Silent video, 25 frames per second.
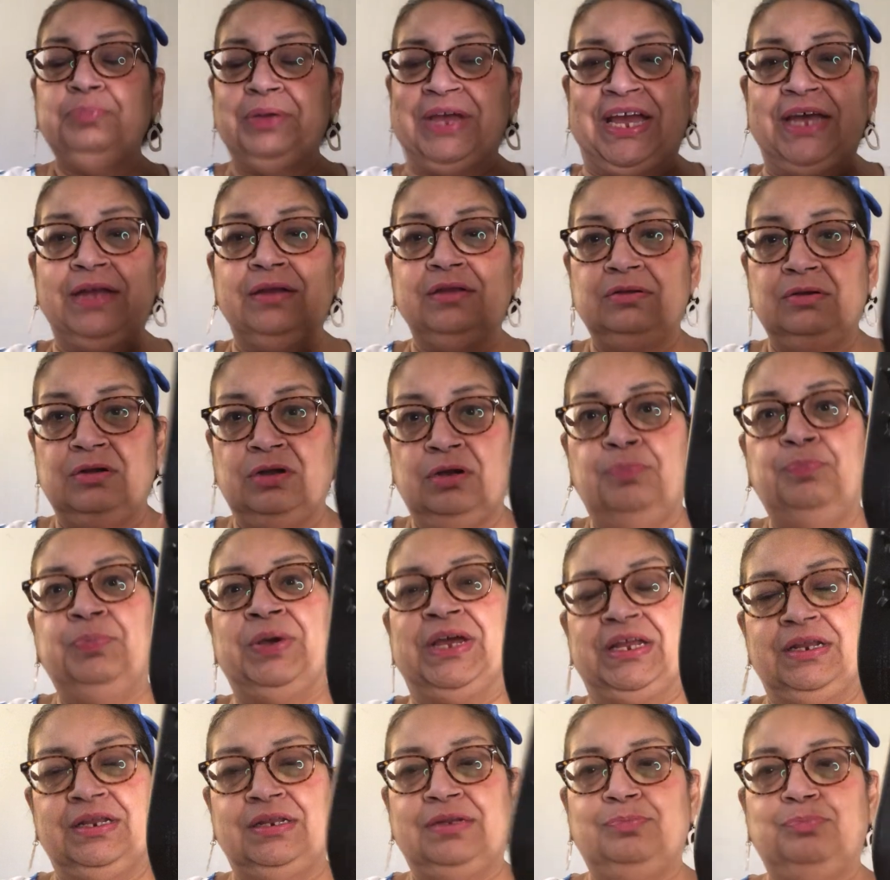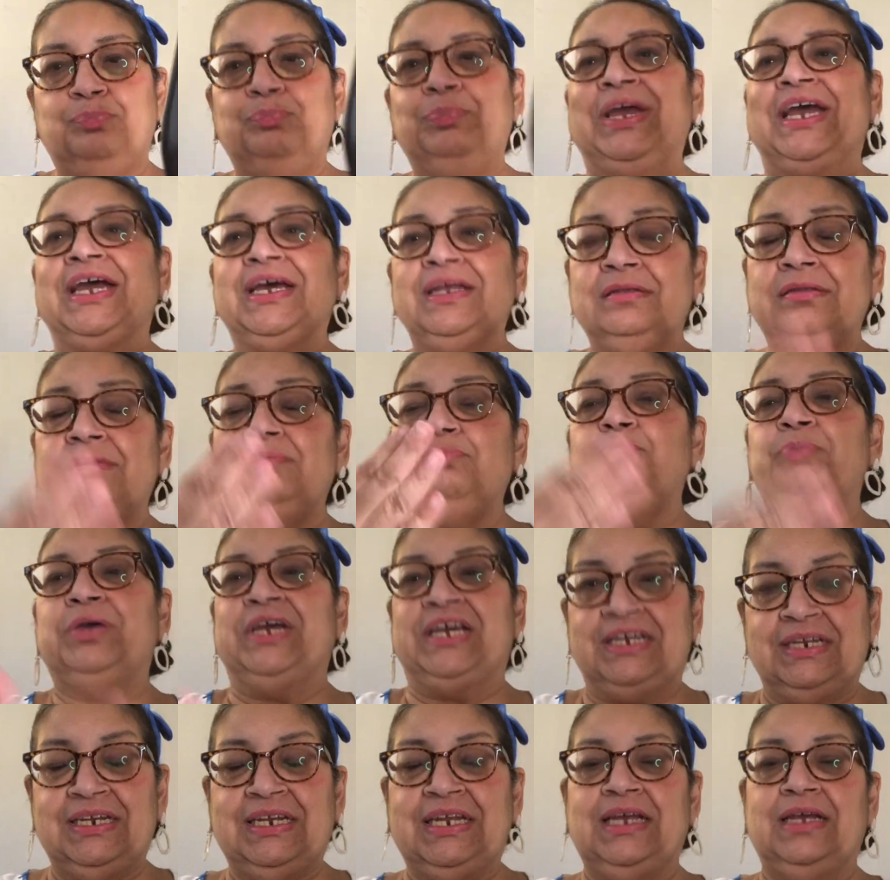patent
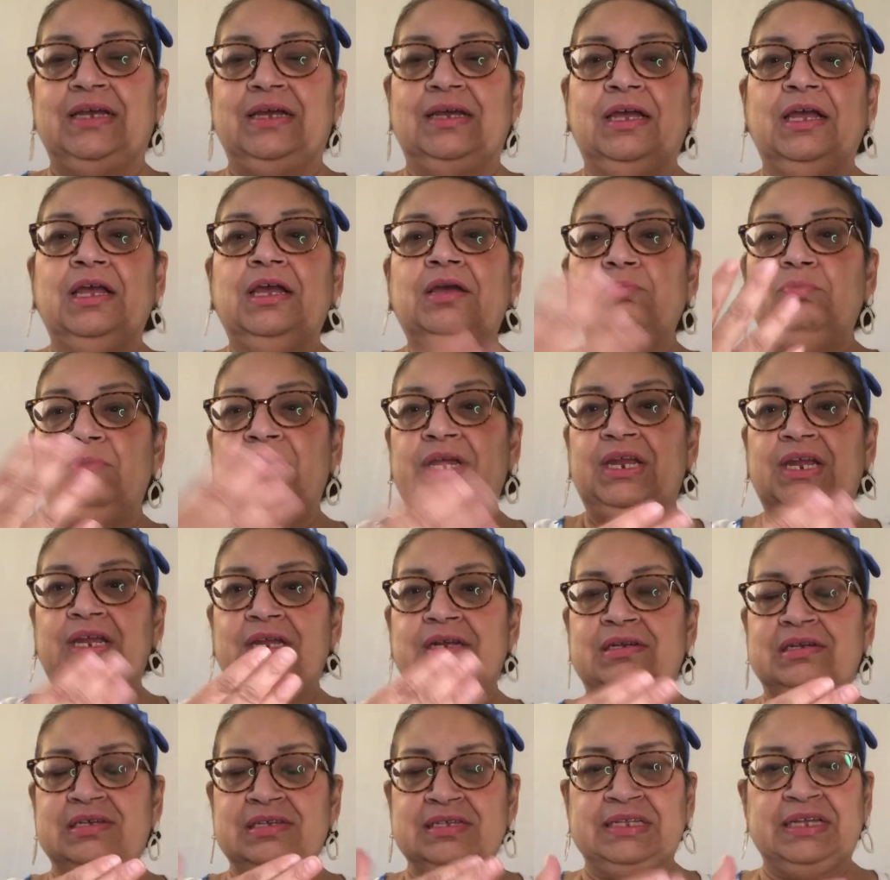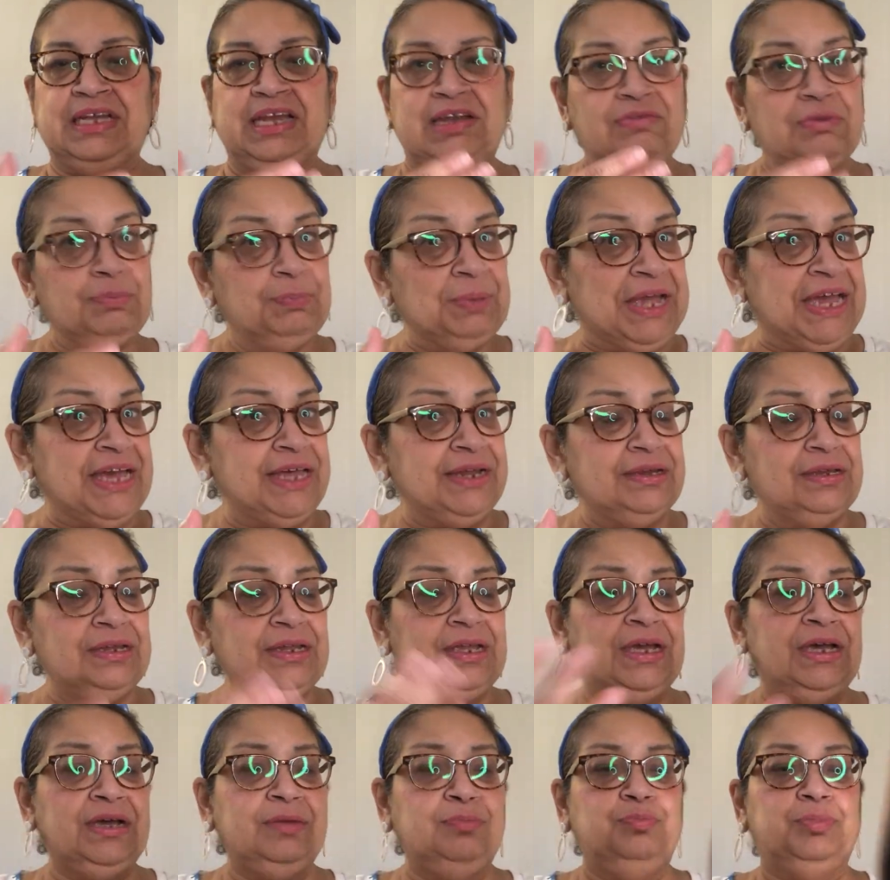pending. Meaning it doesn't have a patent
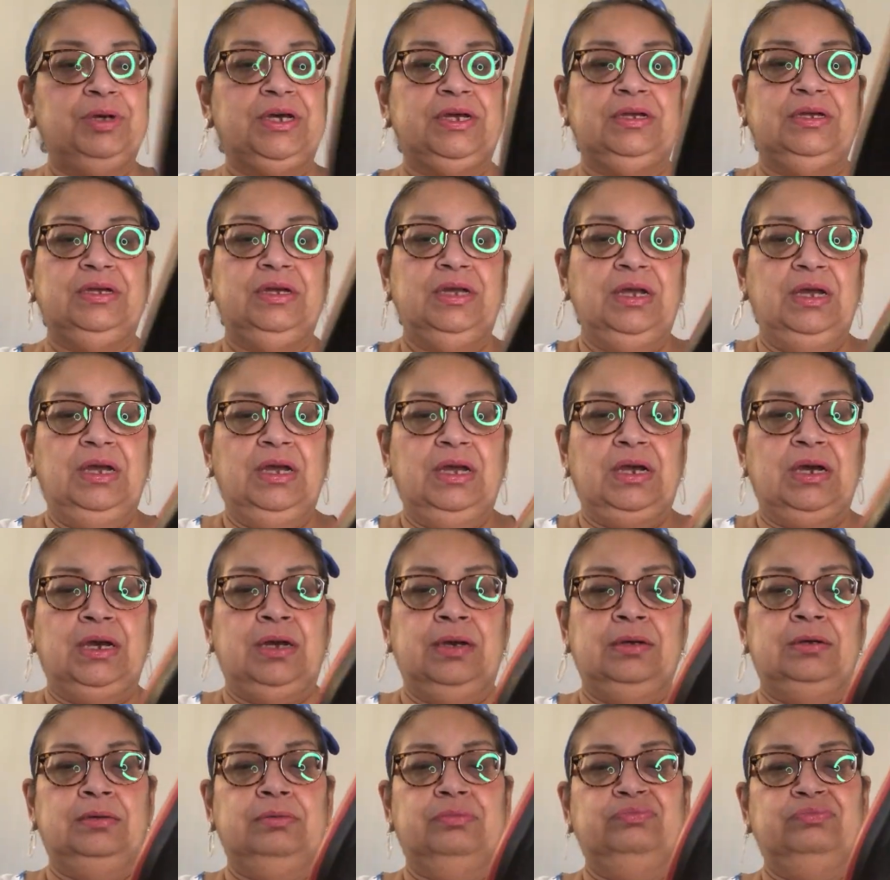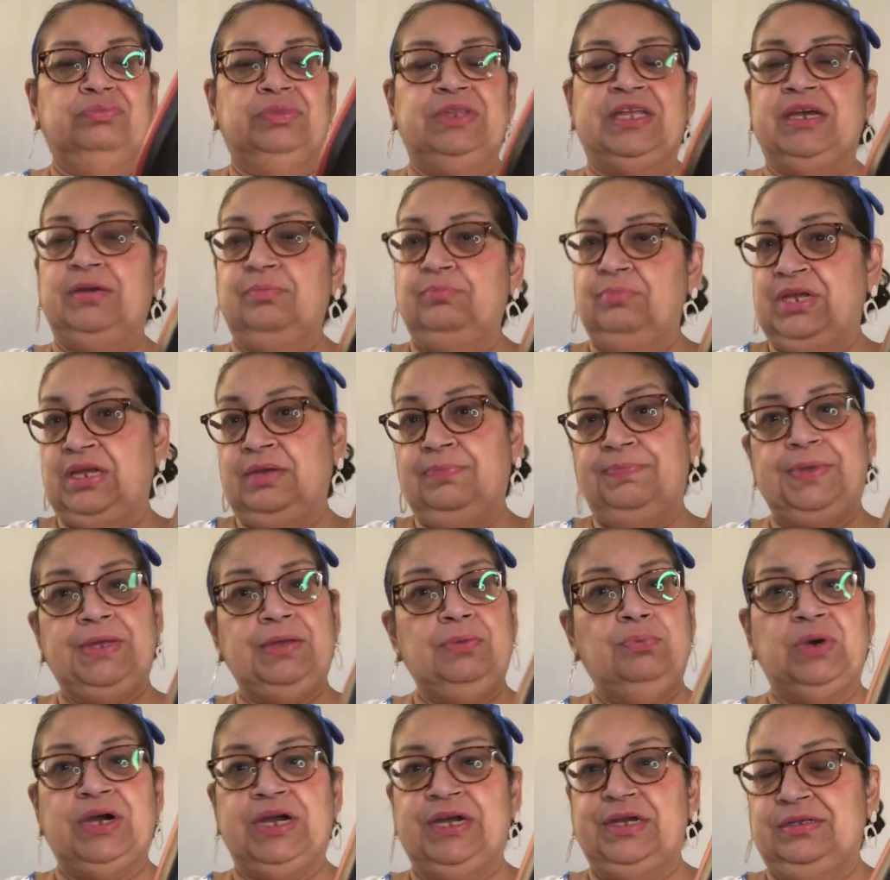yet, but... that may be
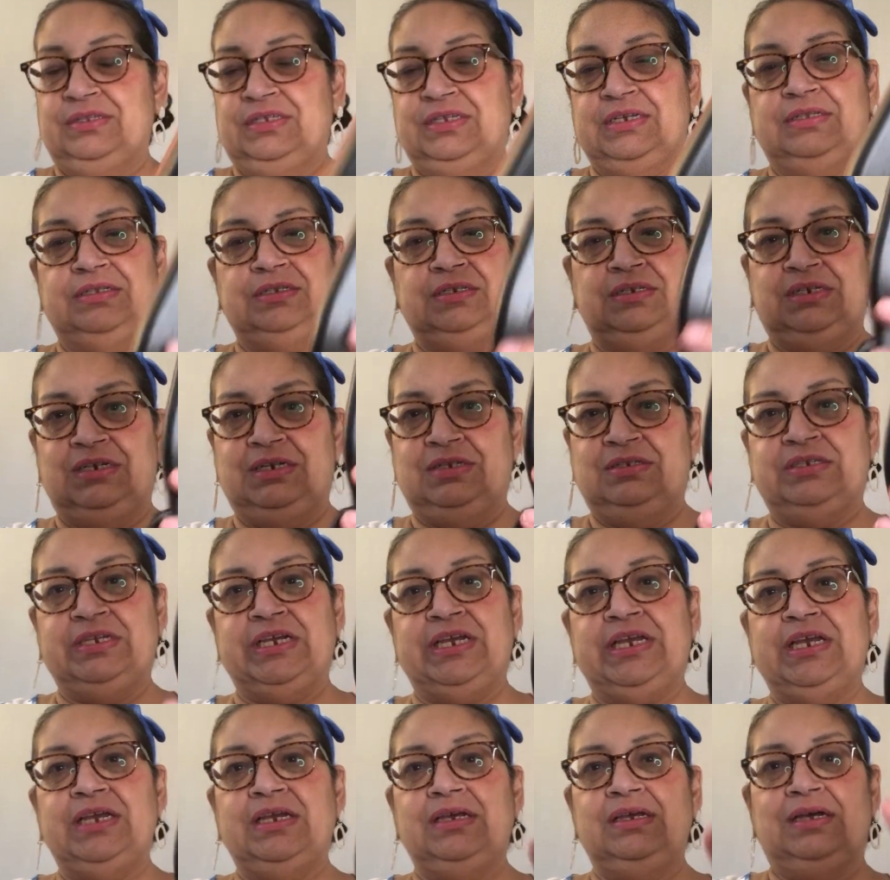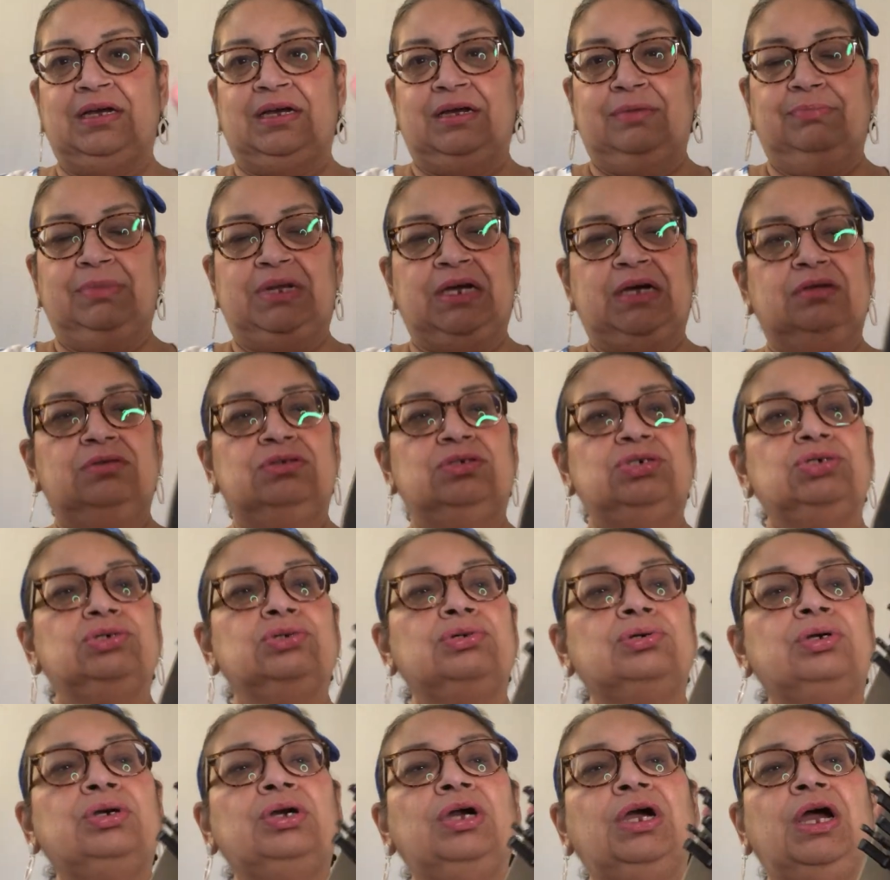why it's at the DT. I'm not
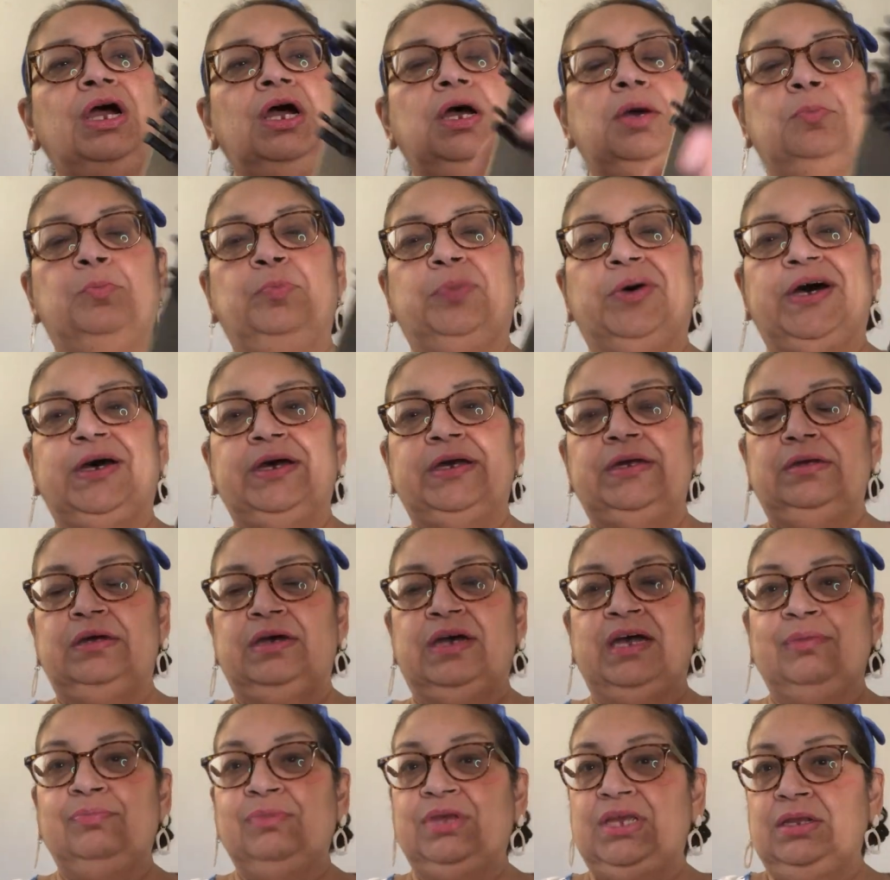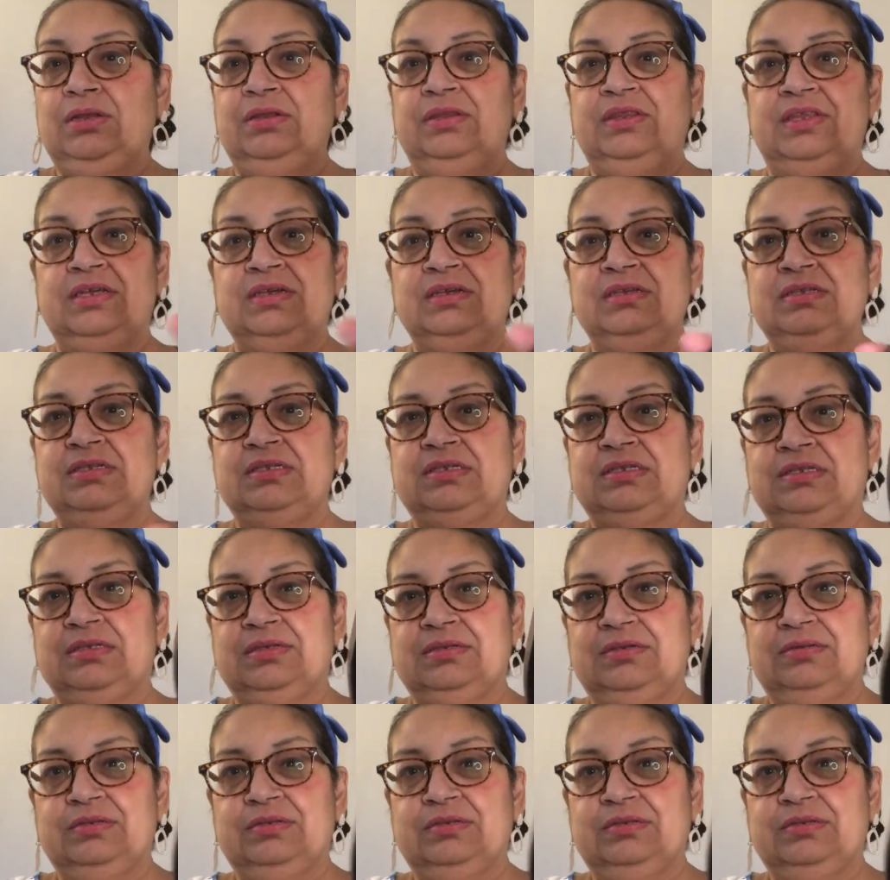sure, but I mean, this